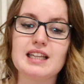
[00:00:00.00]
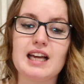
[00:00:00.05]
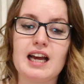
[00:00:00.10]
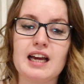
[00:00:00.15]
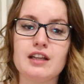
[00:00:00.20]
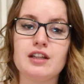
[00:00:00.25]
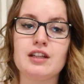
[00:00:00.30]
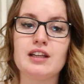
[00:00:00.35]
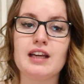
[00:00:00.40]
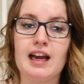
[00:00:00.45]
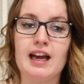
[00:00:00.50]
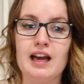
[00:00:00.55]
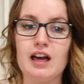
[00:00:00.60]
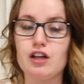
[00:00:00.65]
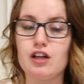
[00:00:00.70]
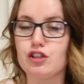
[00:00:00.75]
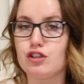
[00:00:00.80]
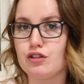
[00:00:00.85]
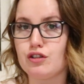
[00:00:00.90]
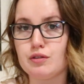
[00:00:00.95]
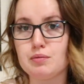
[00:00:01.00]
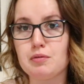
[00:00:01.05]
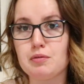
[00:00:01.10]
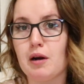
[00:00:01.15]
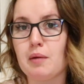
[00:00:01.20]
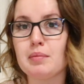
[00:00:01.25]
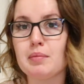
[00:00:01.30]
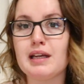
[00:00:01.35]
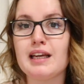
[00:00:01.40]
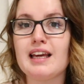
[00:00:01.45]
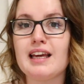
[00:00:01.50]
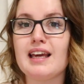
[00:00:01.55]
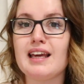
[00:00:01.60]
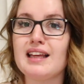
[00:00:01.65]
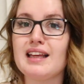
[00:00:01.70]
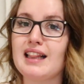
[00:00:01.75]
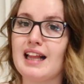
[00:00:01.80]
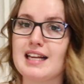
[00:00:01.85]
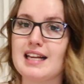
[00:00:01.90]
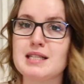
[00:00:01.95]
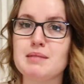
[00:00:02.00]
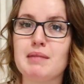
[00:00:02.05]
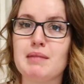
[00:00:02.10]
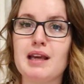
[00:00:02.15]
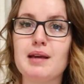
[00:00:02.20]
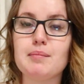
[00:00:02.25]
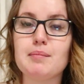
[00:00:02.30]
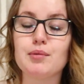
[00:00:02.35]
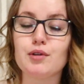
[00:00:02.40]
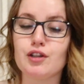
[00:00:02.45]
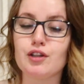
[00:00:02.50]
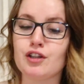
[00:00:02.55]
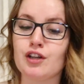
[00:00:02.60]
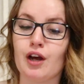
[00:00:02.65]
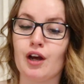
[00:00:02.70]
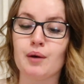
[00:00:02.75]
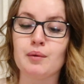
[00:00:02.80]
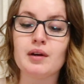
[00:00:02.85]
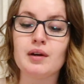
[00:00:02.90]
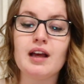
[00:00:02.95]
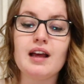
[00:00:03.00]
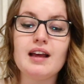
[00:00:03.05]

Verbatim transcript: And yeah, I should probably eat less meat, but you know,